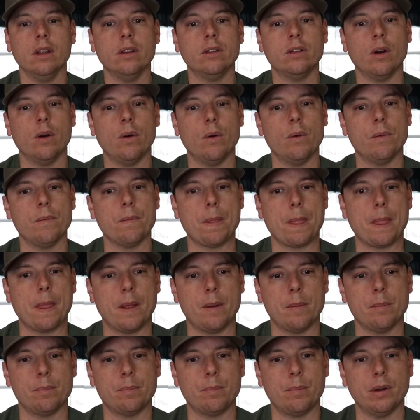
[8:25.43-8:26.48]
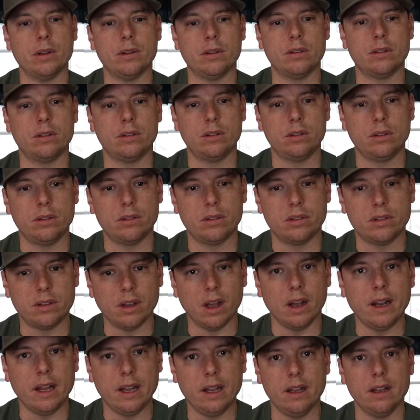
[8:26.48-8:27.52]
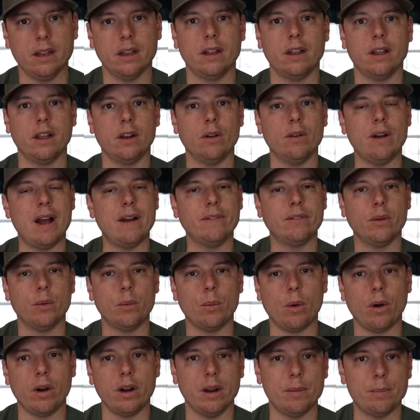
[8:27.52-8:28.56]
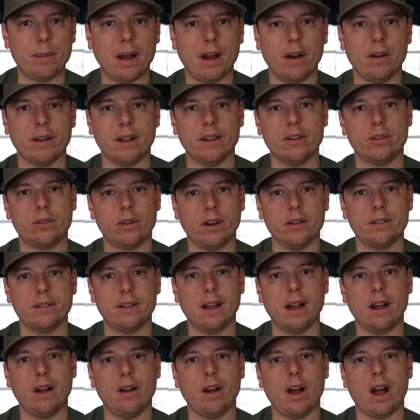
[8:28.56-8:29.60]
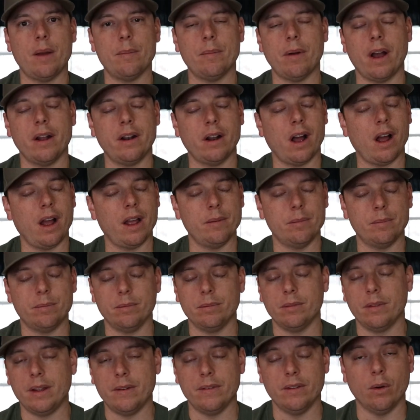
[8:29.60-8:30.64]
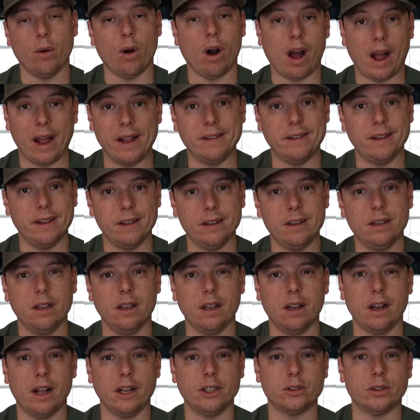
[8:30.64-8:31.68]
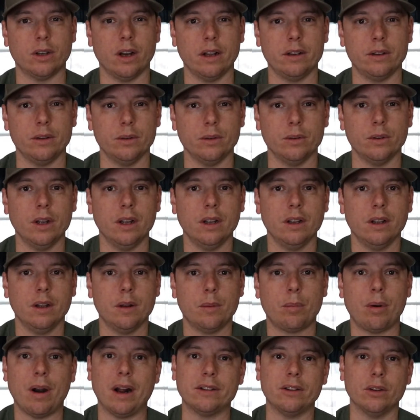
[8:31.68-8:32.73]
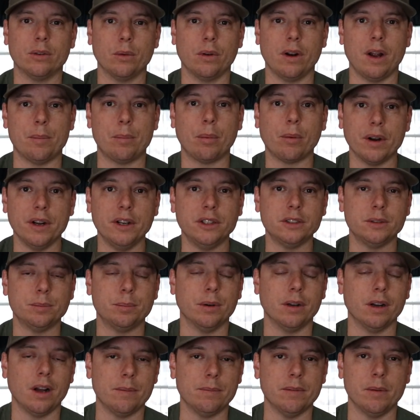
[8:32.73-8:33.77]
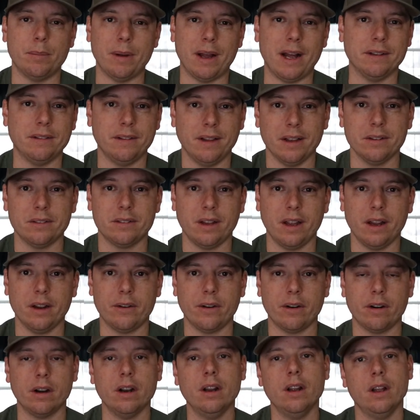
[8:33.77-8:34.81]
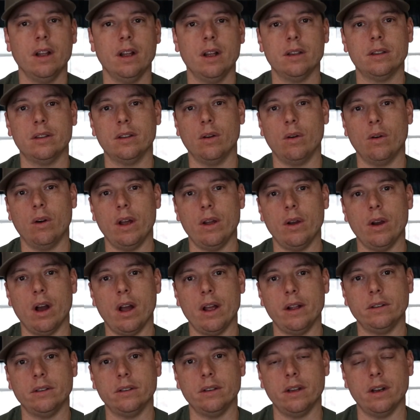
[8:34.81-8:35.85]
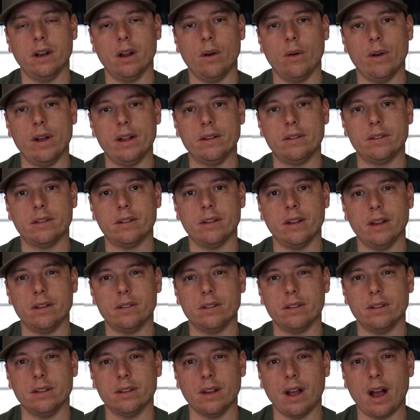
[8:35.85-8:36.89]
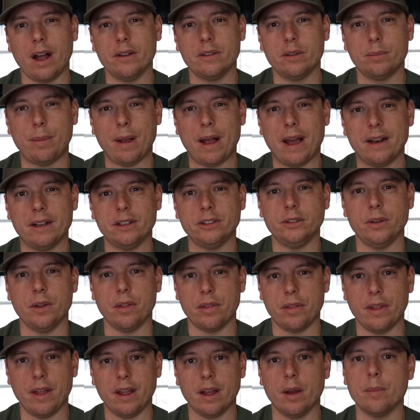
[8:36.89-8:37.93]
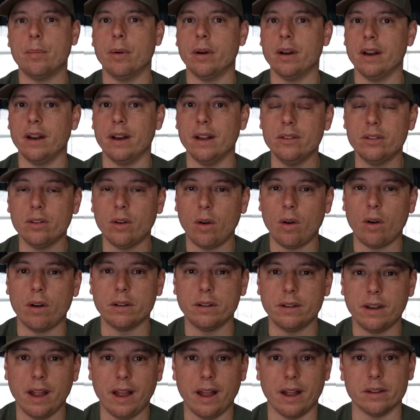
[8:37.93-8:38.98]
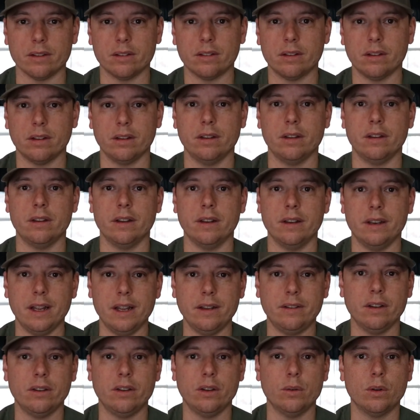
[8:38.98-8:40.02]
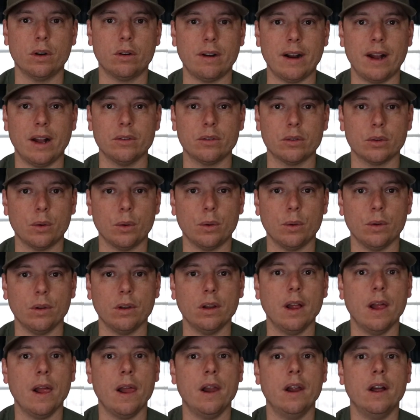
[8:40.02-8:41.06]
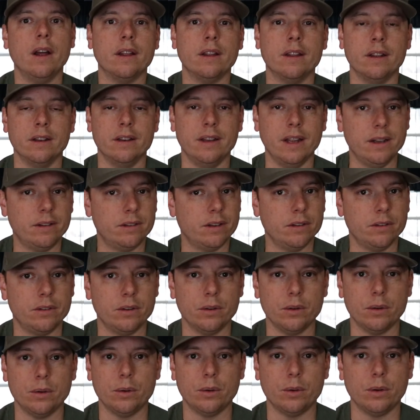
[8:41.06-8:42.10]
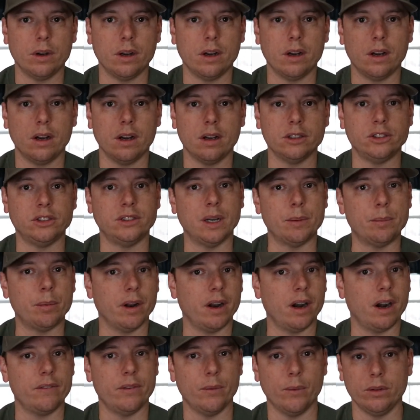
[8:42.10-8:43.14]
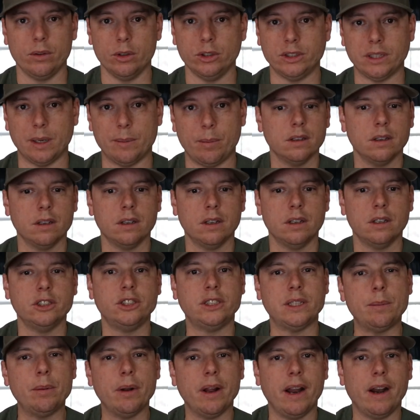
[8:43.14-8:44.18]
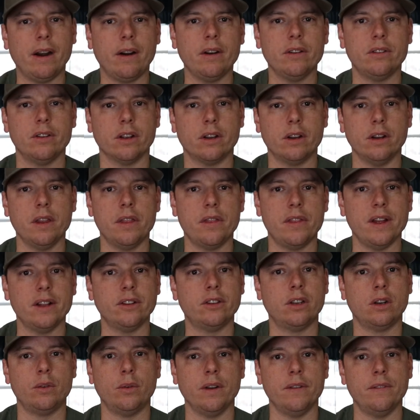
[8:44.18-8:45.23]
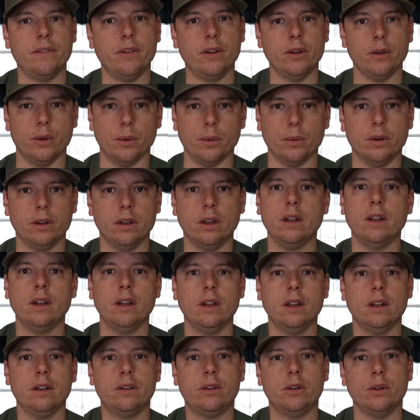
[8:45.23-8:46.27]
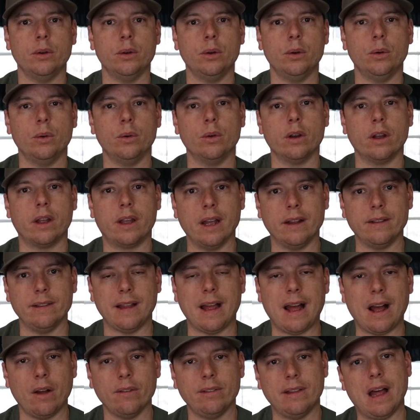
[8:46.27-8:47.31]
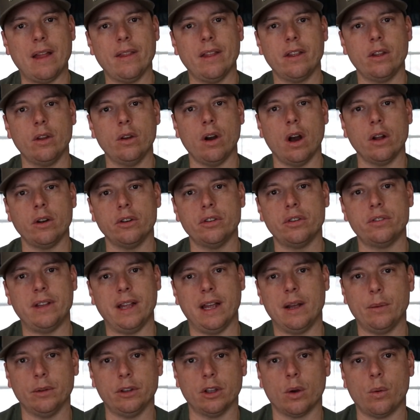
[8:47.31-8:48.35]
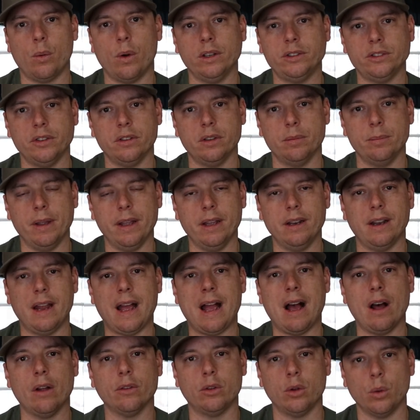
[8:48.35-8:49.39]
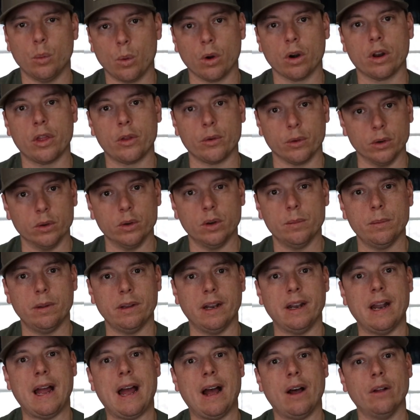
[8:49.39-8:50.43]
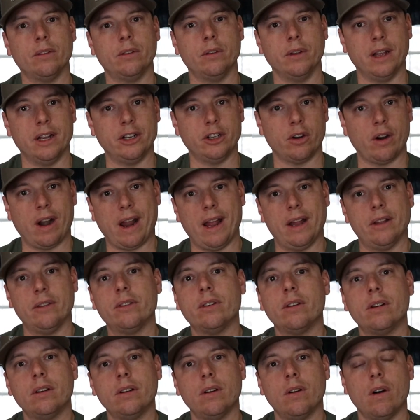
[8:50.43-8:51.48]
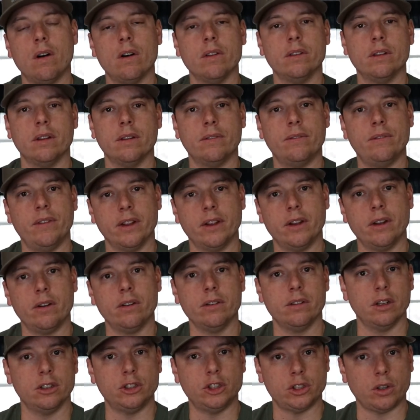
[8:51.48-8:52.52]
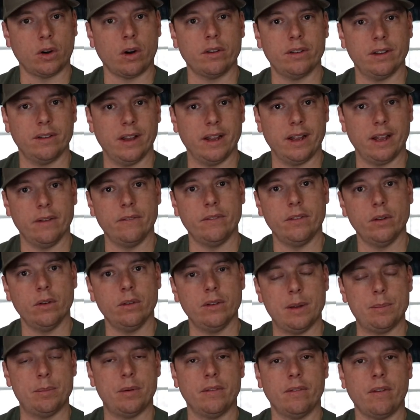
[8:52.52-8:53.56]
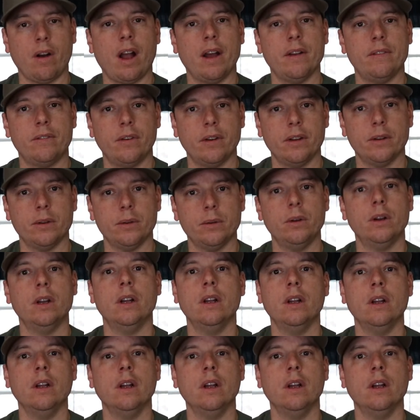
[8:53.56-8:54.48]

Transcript: So, but study, you don't have to worry about and get stressed out. I'm, I, I, you know, I did, and I tried to practice what I preach, but I'm a bad test taker. So I, I, you know, it's, it's not as bad as you think, but it is a hard test. You need to do a ground school. You need to do uh, Shepherd Air if you want to do Shepherd. Shepherd Air is a good thing to review. To get now, now that you understand what the questions mean and how to work through them and how to get your answer on the figures and the charts that they give you, they provide for you,